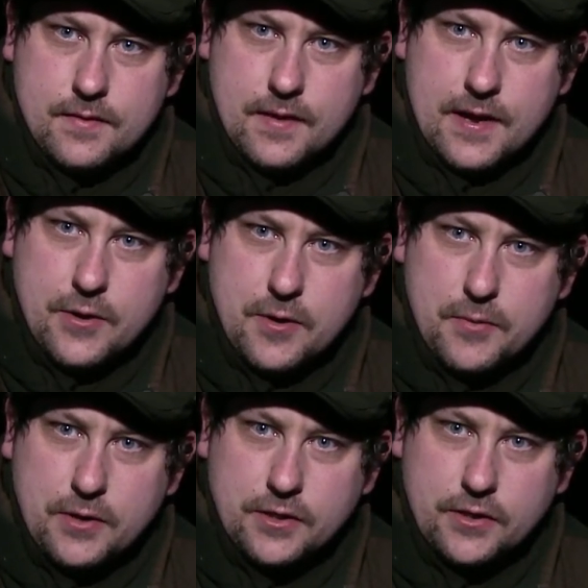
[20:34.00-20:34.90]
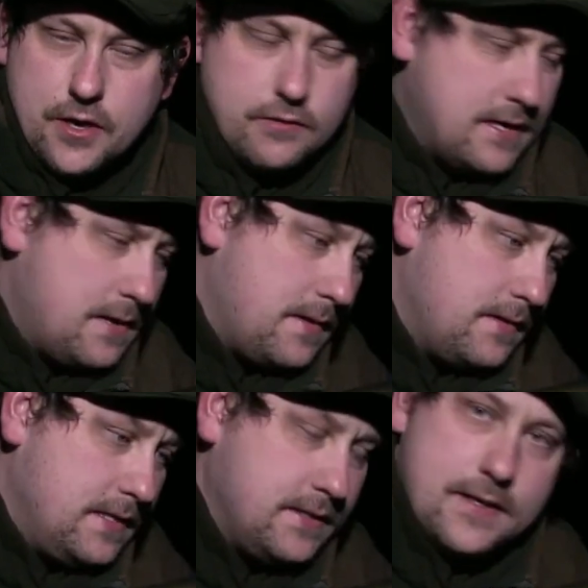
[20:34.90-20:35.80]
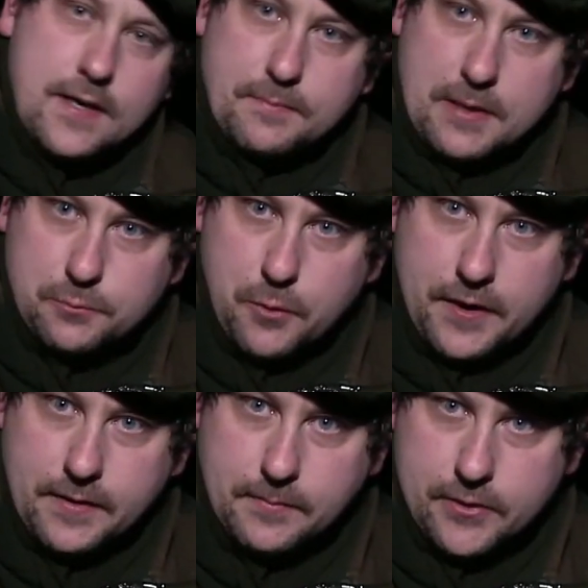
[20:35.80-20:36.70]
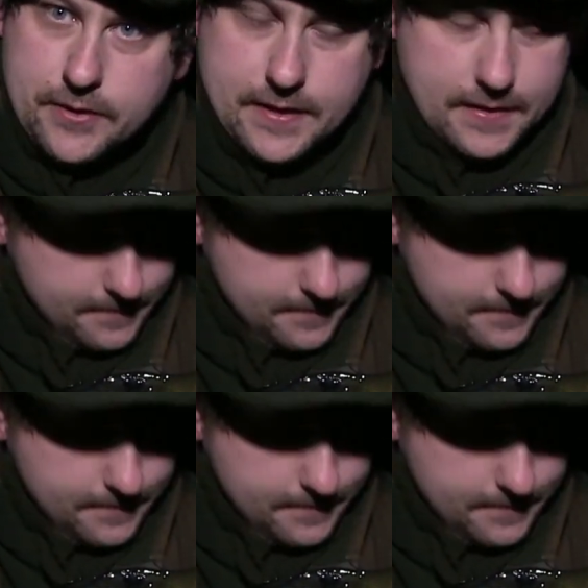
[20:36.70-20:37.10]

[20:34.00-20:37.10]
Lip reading: There you go, boys and girls. I'm at this at 1:30 in the morning.